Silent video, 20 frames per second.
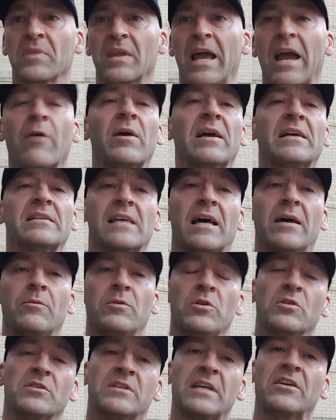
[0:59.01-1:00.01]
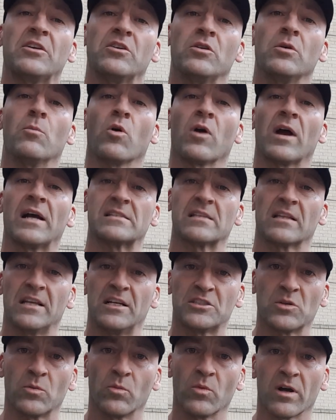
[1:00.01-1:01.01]
areas that you tend to do more
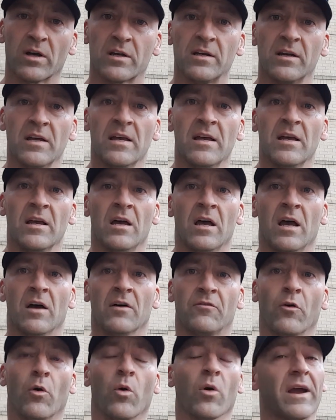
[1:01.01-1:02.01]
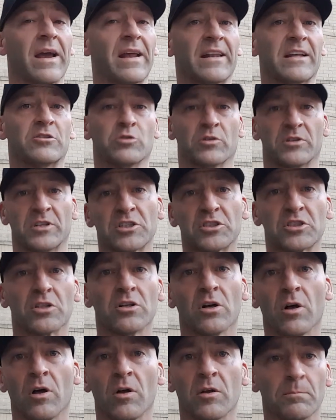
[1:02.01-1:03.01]
isolation work for in a
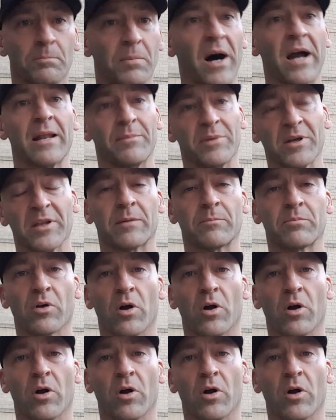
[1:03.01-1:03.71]
traditional bodybuilding